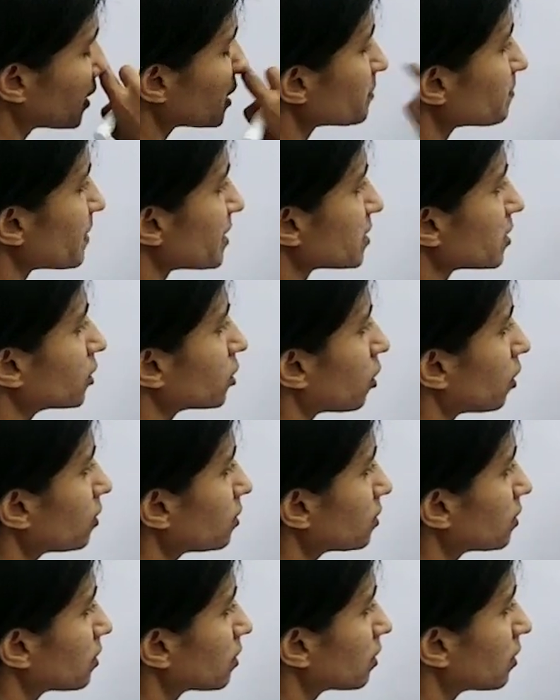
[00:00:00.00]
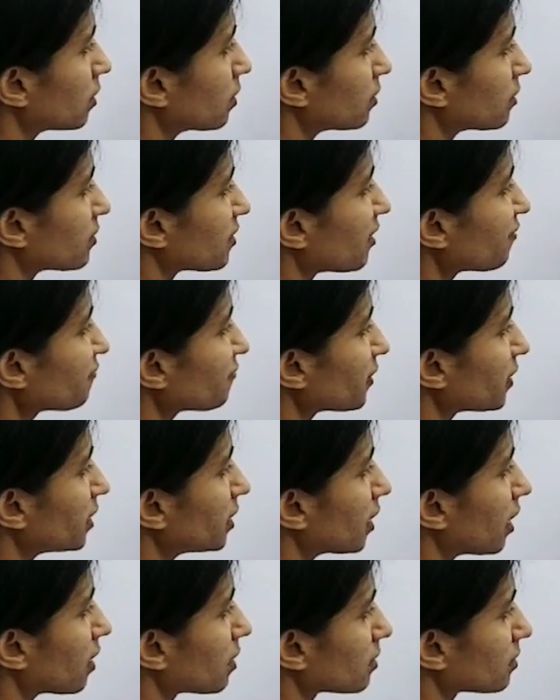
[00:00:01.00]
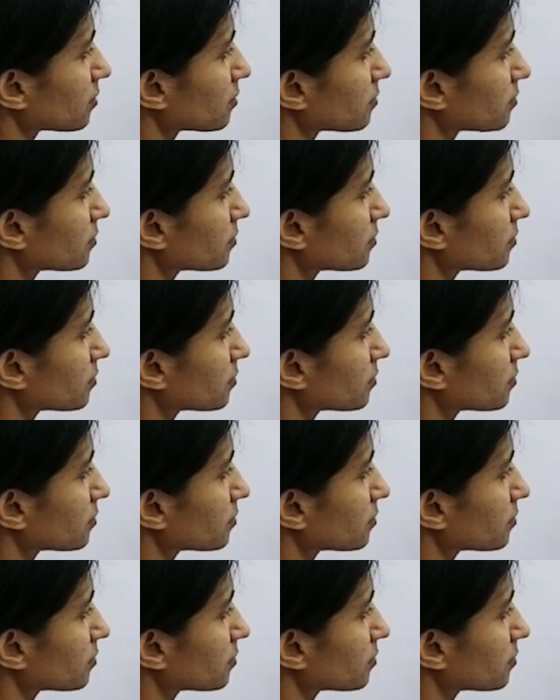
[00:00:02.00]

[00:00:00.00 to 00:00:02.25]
it is present on rough ER,